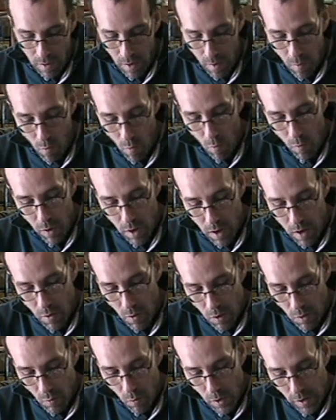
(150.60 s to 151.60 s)
and then
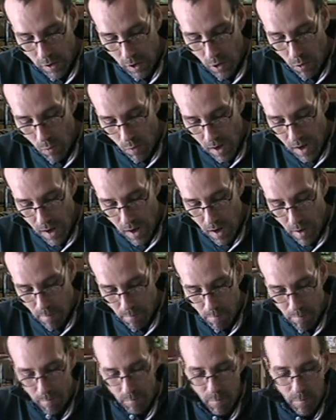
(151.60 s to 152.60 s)
work your way
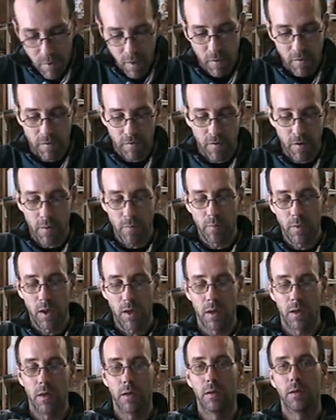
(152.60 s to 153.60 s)
up
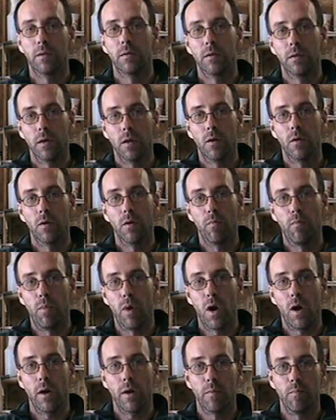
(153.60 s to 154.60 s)
from the, you know, the
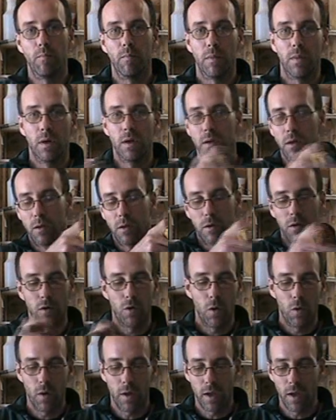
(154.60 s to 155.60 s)
bottom
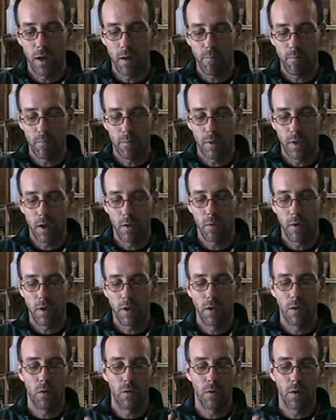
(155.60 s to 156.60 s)
going up. That
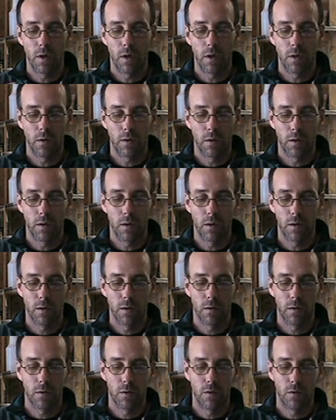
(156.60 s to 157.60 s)
way you don't get
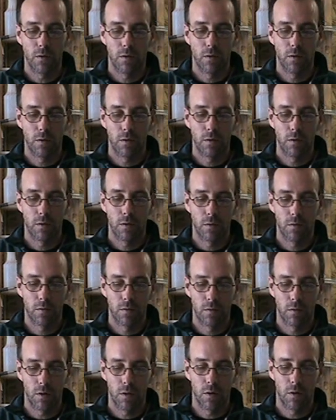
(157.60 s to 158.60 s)
into,
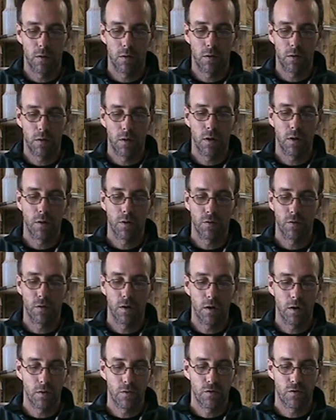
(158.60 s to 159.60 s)
you know, into
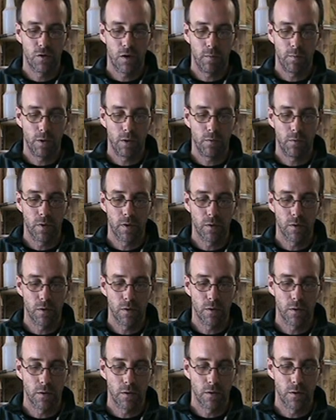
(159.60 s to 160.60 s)
trouble
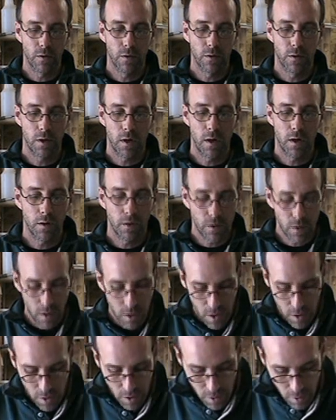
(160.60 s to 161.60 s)
with your
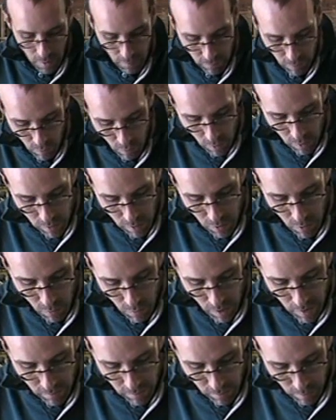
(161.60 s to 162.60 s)
stairs. If you work
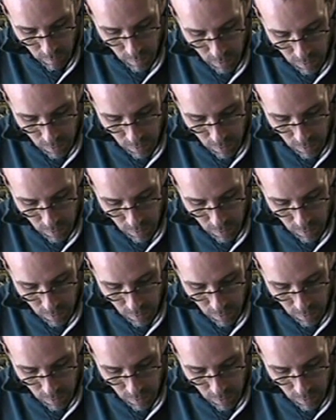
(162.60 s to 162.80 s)
your way